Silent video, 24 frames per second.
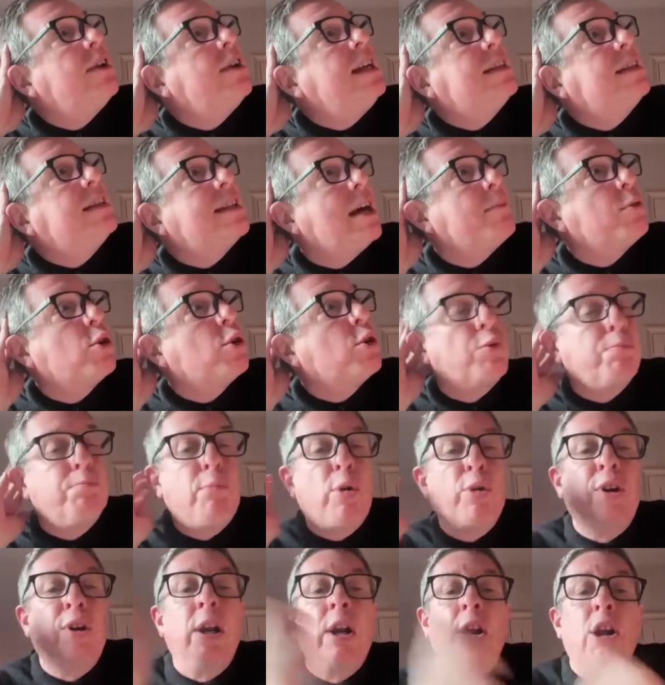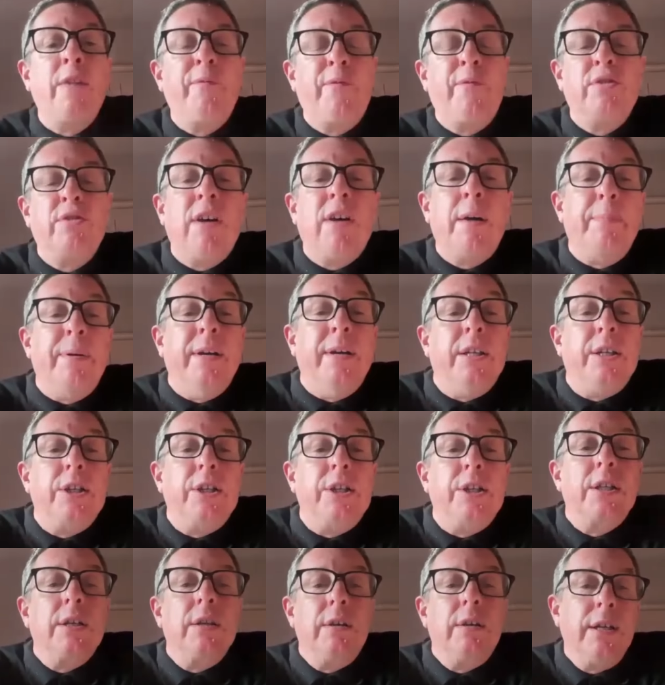released an album called Modern Life is Rubbish.